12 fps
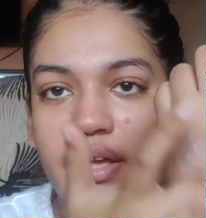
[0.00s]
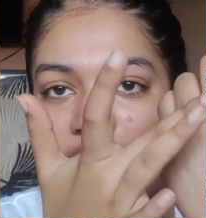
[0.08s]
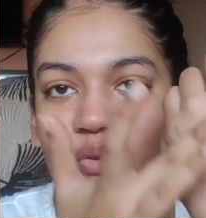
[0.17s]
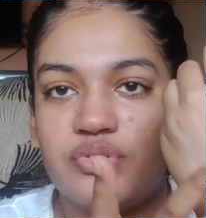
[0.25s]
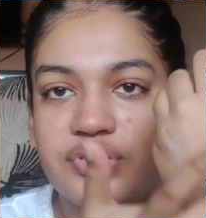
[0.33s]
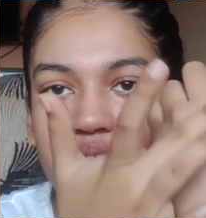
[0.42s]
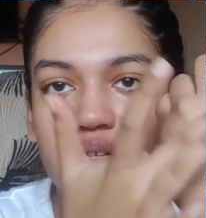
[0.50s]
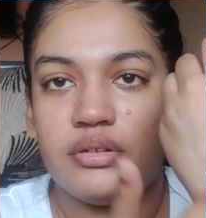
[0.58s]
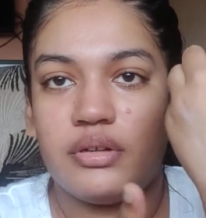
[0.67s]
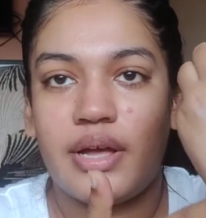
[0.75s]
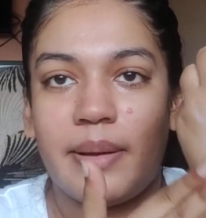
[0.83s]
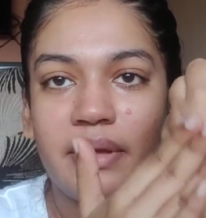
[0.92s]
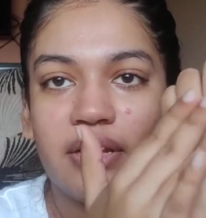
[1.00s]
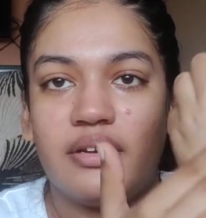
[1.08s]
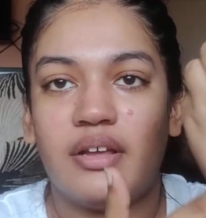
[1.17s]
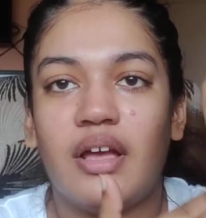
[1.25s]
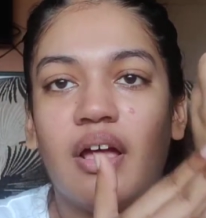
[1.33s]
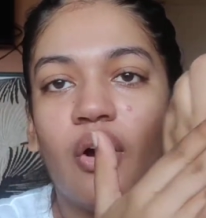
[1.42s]
Can you see? I
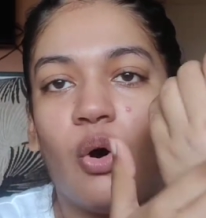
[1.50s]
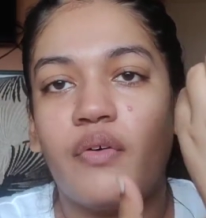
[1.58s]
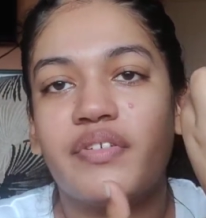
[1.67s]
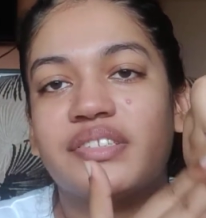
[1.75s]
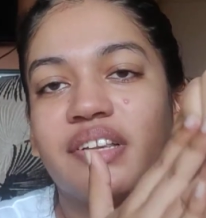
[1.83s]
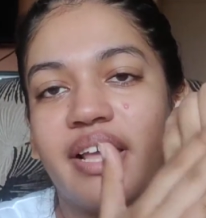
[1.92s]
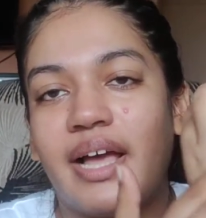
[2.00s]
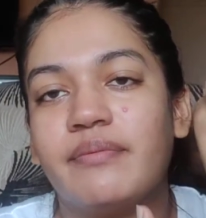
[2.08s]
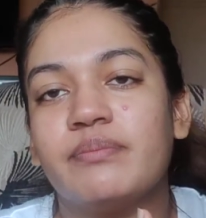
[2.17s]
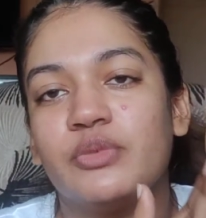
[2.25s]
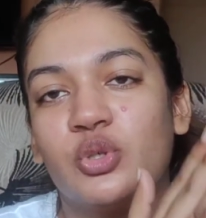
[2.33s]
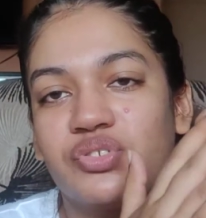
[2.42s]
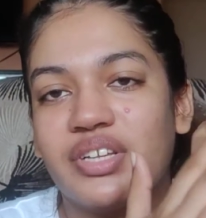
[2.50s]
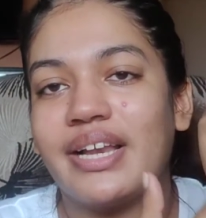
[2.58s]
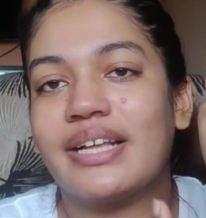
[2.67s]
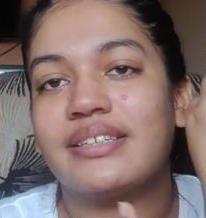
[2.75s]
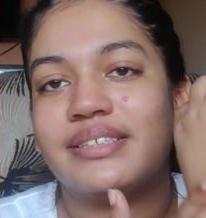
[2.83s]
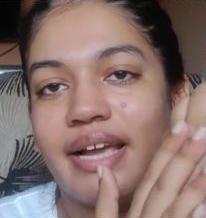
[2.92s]
mean, obviously I'm using
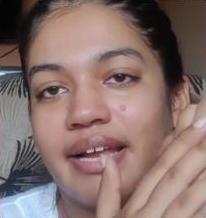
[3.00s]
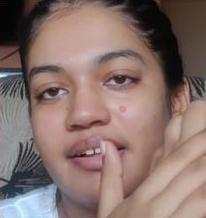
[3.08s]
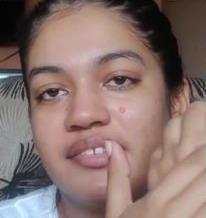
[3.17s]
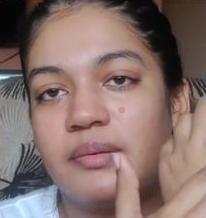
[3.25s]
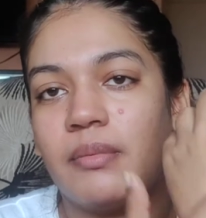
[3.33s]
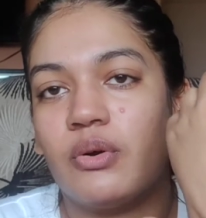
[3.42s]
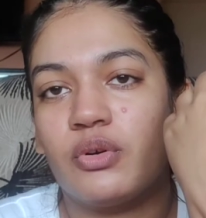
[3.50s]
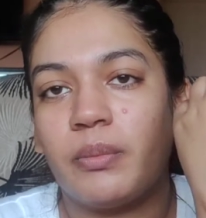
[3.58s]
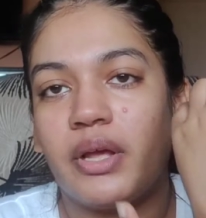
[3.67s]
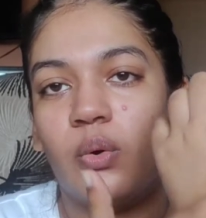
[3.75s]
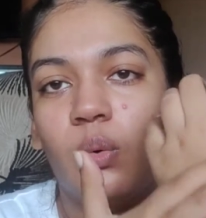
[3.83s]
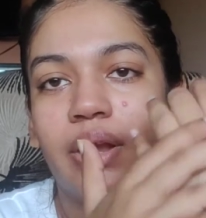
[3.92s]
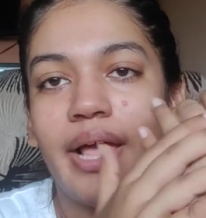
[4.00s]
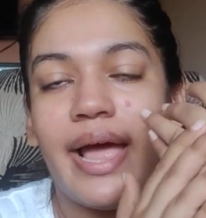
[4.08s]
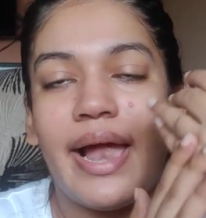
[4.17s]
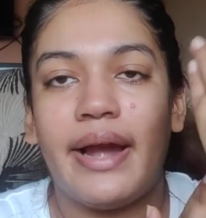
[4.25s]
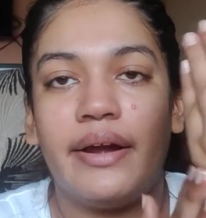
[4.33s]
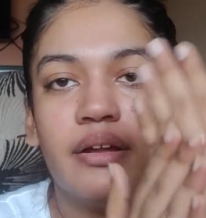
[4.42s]
like the tiniest amount in my whole
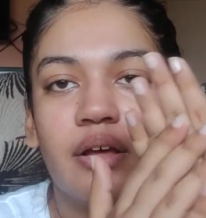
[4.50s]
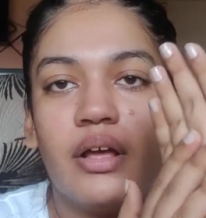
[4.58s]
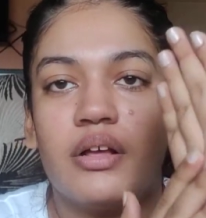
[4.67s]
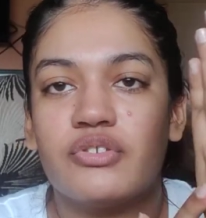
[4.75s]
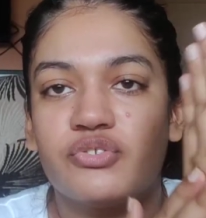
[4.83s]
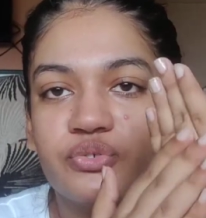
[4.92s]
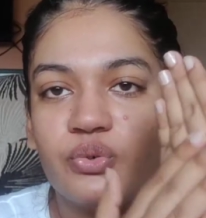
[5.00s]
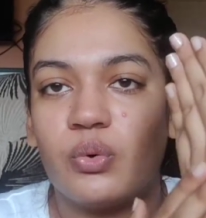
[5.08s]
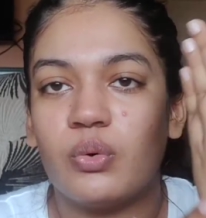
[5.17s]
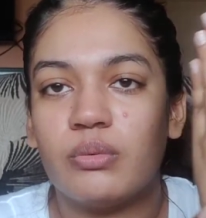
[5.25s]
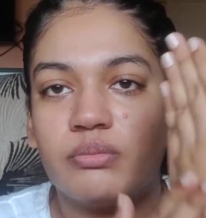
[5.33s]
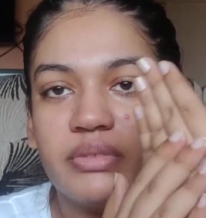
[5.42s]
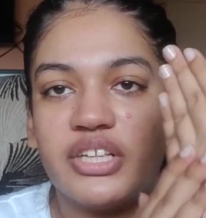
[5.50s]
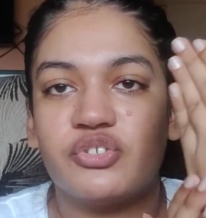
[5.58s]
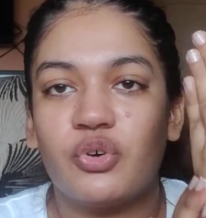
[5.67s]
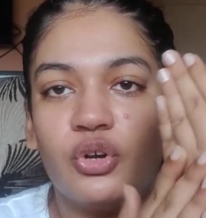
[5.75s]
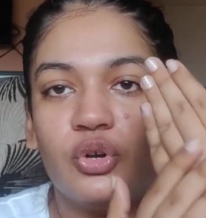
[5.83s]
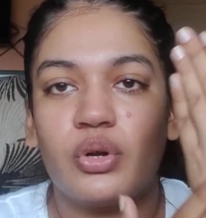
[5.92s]
hand. So
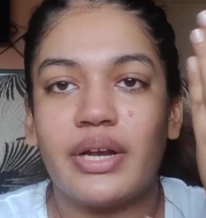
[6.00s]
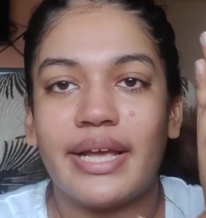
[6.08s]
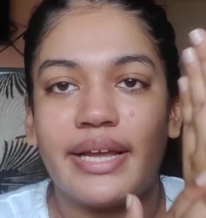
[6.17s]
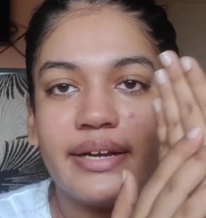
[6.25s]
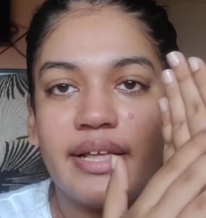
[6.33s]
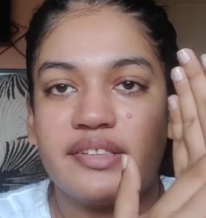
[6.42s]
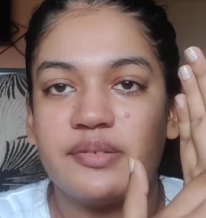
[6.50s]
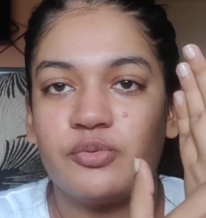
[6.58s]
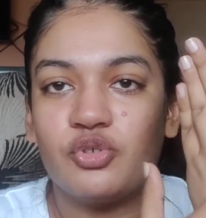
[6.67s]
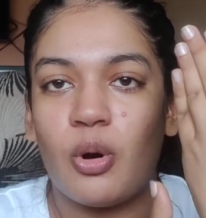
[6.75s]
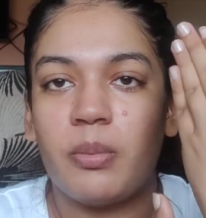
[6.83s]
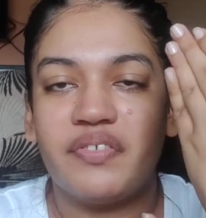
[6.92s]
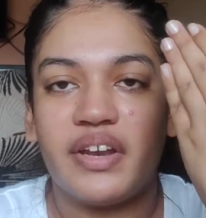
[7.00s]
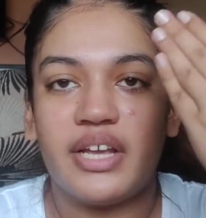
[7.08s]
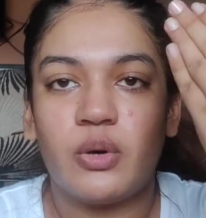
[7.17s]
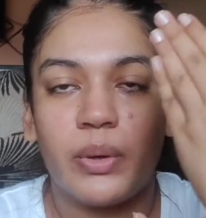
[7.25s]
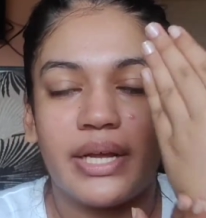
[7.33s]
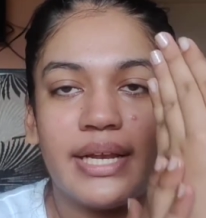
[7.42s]
it's going to look like it gets absorbed
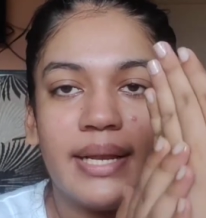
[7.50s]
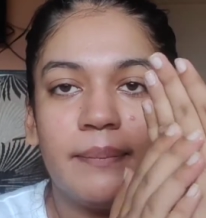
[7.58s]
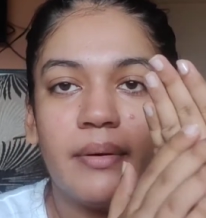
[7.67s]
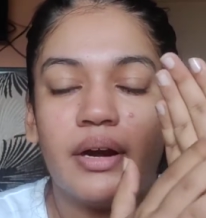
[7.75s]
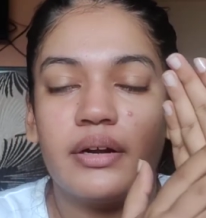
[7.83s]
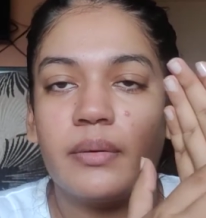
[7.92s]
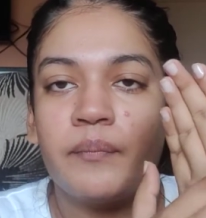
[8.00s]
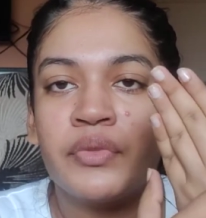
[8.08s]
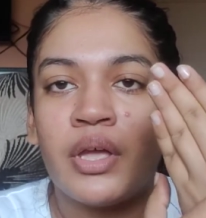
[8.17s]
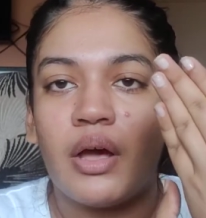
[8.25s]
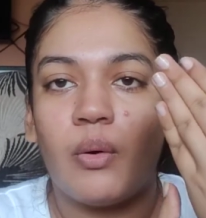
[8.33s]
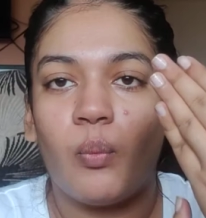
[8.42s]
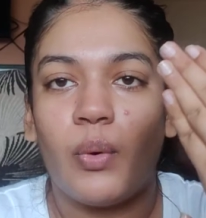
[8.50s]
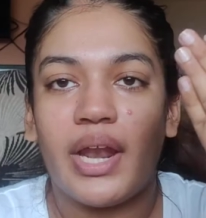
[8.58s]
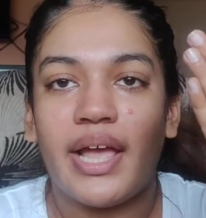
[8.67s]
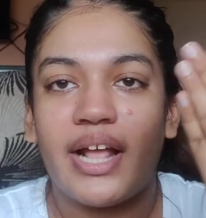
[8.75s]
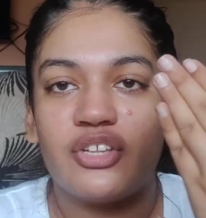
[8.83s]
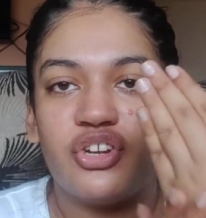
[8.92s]
very quickly. But
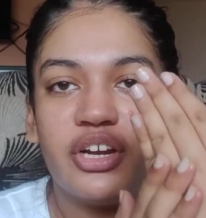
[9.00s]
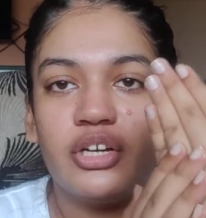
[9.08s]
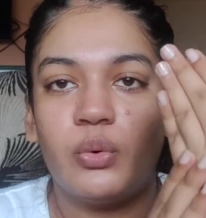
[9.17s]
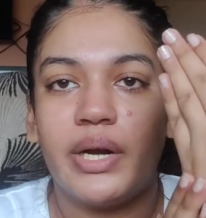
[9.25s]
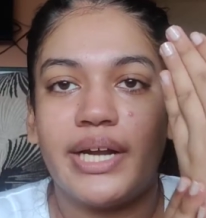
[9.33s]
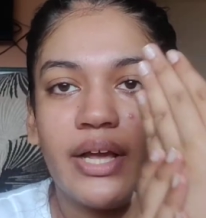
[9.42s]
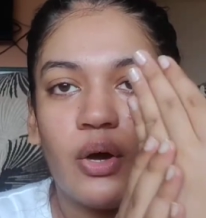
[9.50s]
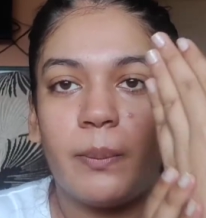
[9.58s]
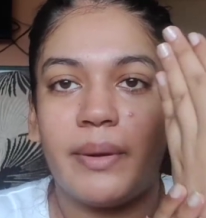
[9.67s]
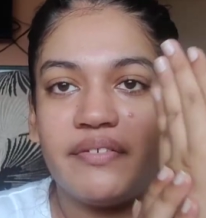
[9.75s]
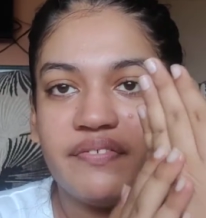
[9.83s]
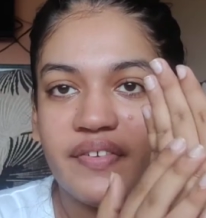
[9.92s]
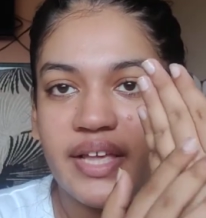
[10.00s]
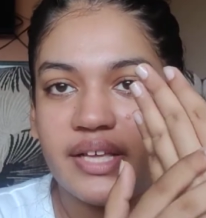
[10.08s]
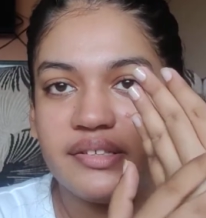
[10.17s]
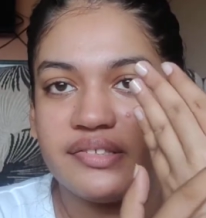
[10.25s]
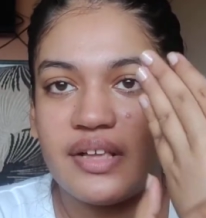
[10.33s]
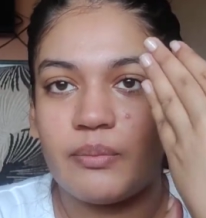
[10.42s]
when I actually do it like on my
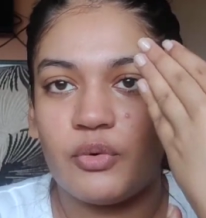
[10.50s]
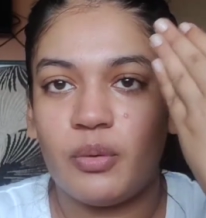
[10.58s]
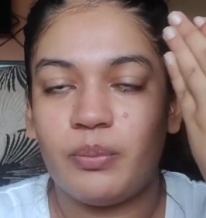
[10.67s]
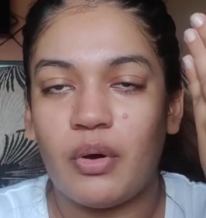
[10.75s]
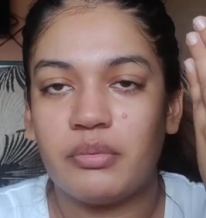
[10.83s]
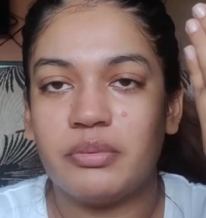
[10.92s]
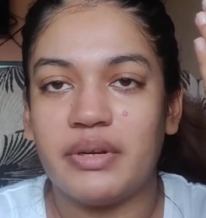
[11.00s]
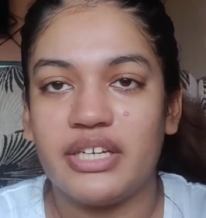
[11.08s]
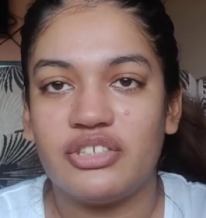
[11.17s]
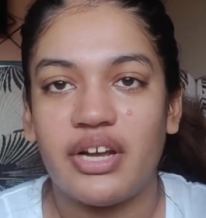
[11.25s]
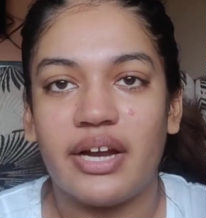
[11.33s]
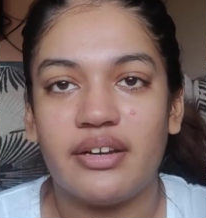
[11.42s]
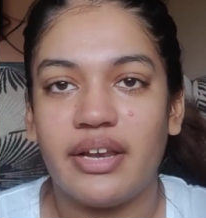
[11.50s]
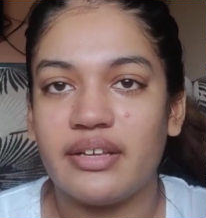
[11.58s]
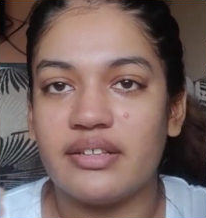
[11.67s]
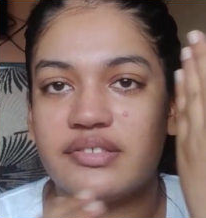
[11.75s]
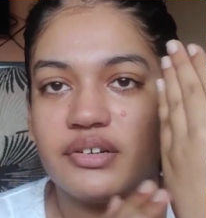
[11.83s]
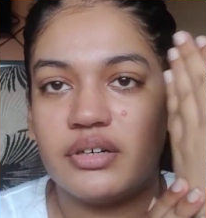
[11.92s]
face, I'm going to probably try to
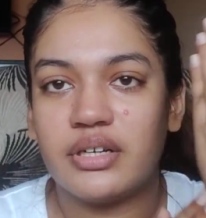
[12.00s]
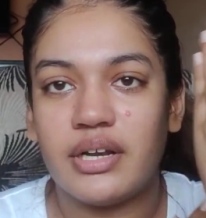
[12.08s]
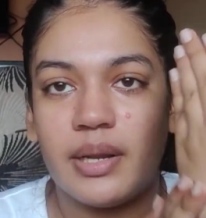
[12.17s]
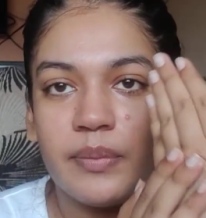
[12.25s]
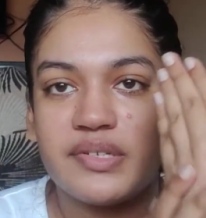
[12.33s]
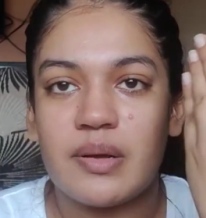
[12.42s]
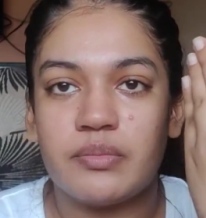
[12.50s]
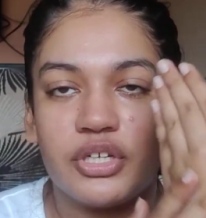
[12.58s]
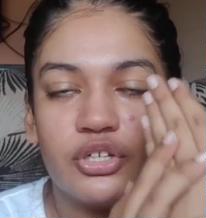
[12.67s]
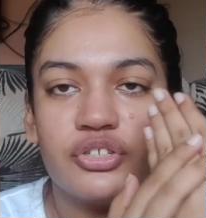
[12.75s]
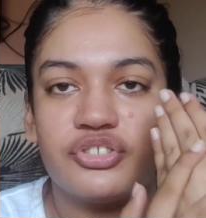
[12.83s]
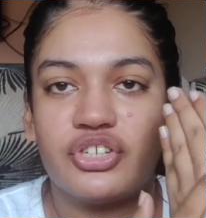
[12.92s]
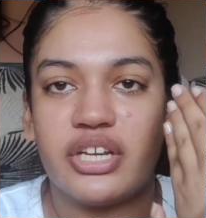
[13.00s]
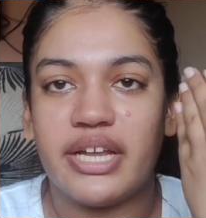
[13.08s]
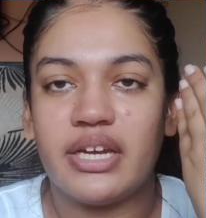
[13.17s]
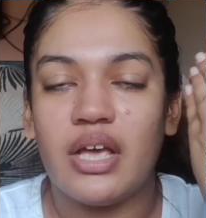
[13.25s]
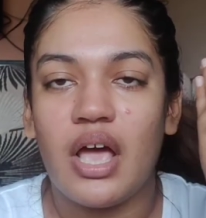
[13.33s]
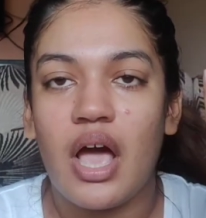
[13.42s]
like insert a clip or something on the
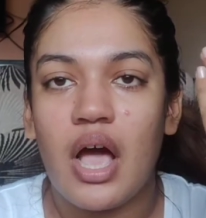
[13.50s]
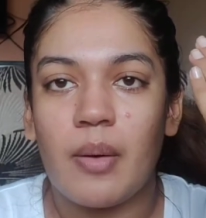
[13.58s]
screen.